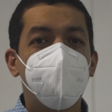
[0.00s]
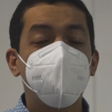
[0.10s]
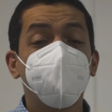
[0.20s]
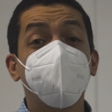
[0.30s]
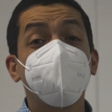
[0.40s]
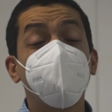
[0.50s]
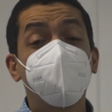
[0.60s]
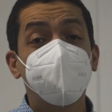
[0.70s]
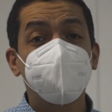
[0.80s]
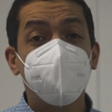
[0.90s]
have already
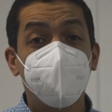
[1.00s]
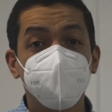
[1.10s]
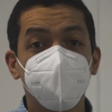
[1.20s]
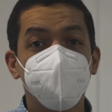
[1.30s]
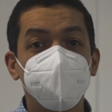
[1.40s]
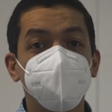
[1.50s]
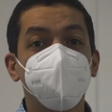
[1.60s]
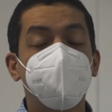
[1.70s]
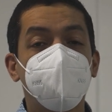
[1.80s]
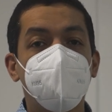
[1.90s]
completed high school but do
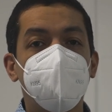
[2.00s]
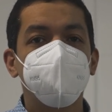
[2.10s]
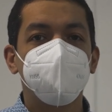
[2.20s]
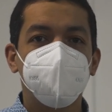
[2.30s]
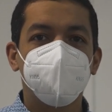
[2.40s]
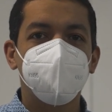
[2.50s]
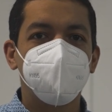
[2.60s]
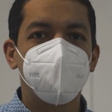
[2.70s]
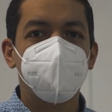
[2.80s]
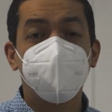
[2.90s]
not have
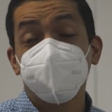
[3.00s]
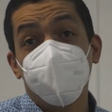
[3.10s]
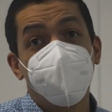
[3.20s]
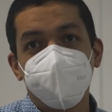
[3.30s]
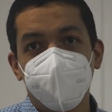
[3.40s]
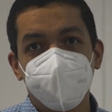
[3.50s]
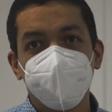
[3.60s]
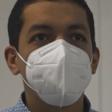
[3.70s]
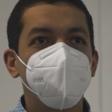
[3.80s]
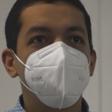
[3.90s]
a job yet.
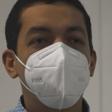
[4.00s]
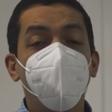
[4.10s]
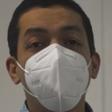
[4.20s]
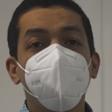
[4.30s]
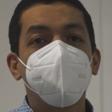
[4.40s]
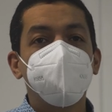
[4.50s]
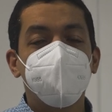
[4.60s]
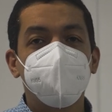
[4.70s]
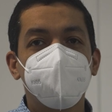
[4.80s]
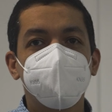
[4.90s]
So the government
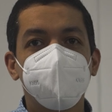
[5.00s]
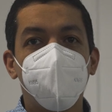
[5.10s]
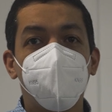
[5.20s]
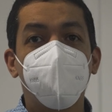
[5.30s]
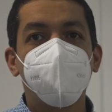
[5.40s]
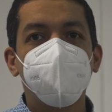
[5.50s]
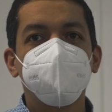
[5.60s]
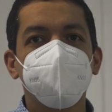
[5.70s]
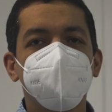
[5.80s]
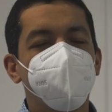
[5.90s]
has a
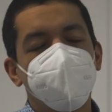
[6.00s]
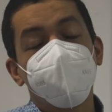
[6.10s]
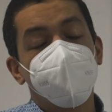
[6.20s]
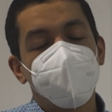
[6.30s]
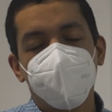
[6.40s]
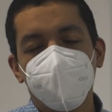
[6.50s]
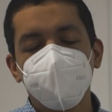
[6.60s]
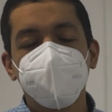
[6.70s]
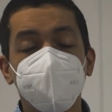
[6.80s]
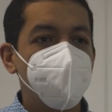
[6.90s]
program or different
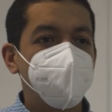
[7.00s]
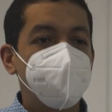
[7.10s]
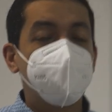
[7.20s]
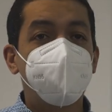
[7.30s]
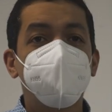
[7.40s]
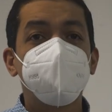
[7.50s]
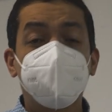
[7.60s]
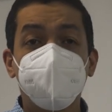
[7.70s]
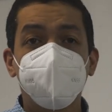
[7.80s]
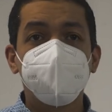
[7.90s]
programs where they can learn
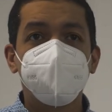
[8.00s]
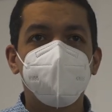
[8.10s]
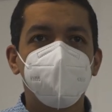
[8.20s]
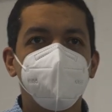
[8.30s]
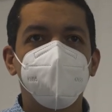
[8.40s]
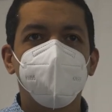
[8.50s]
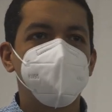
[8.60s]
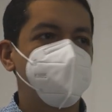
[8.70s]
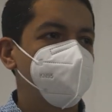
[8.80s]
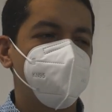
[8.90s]
skills
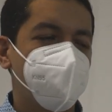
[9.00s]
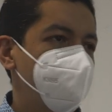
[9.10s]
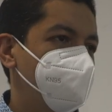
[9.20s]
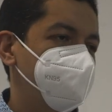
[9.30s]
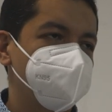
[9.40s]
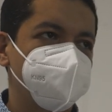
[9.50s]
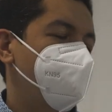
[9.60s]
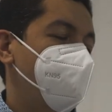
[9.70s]
from